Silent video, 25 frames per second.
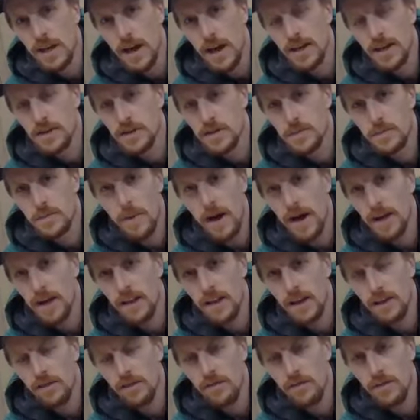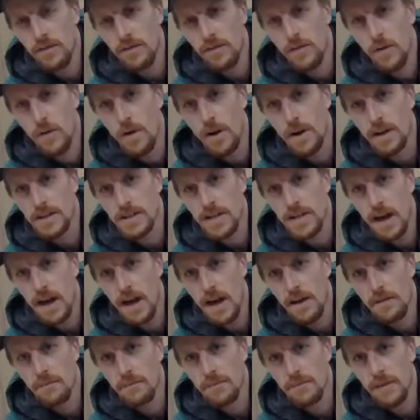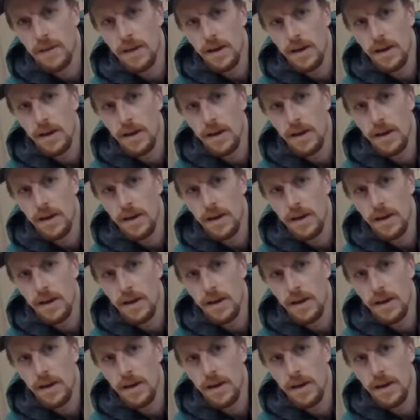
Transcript: I just buy like three or four at a time.